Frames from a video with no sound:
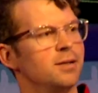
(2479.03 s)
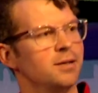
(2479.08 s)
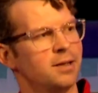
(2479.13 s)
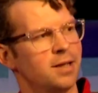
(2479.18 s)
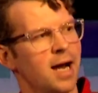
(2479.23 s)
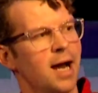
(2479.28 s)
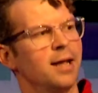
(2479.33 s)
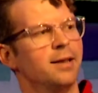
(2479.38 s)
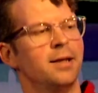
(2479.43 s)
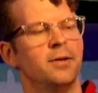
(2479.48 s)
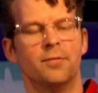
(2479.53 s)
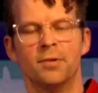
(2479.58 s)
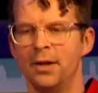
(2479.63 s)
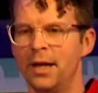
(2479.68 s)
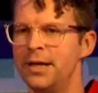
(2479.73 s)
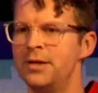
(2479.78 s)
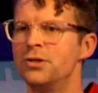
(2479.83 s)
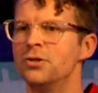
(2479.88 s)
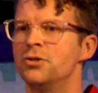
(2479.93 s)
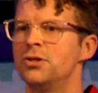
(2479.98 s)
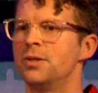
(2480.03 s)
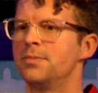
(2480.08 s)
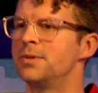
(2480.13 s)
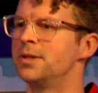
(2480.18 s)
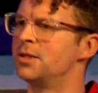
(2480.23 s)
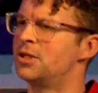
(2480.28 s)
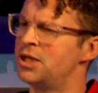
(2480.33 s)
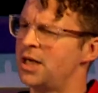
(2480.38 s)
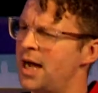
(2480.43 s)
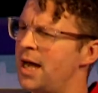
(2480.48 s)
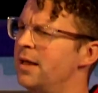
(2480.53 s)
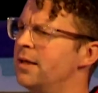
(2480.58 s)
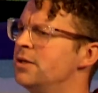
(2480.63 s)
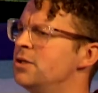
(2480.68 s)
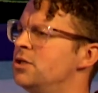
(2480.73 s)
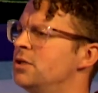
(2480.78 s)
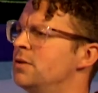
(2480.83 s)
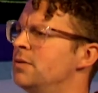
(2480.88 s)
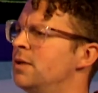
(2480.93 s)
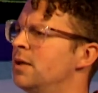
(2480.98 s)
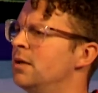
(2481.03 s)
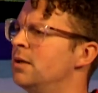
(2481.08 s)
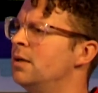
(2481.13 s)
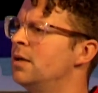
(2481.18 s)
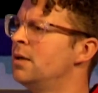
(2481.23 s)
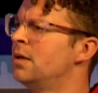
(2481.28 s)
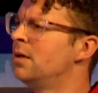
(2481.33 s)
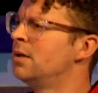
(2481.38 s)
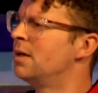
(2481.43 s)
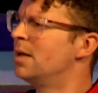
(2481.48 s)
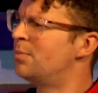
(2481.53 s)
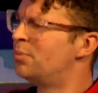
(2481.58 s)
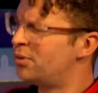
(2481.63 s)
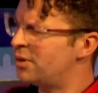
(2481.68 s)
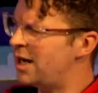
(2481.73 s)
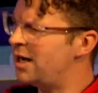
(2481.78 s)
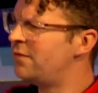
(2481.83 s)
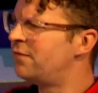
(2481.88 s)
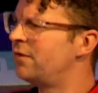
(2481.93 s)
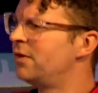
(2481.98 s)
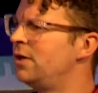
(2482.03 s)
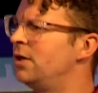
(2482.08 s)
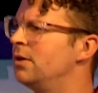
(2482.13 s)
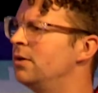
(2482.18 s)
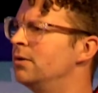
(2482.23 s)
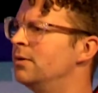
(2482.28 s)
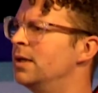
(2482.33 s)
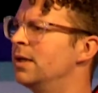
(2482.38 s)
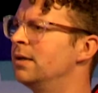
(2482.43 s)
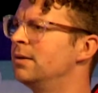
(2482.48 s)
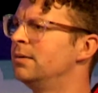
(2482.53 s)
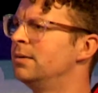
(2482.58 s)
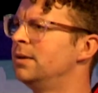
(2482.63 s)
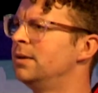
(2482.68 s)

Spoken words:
godly relationships that challenge you, that pray for you, that